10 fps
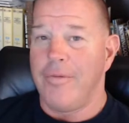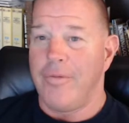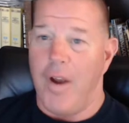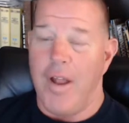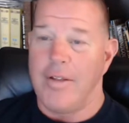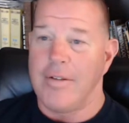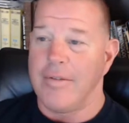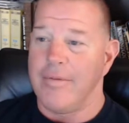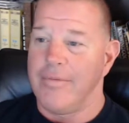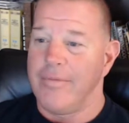Friends
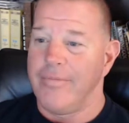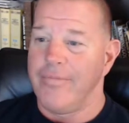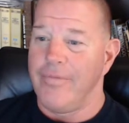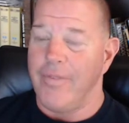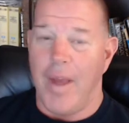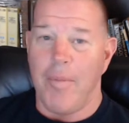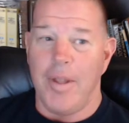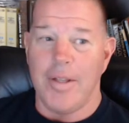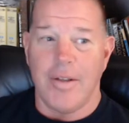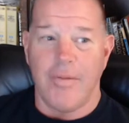and family
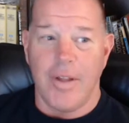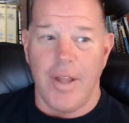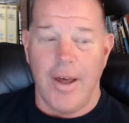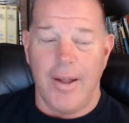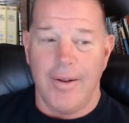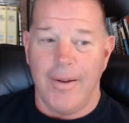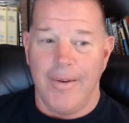and stuff like that.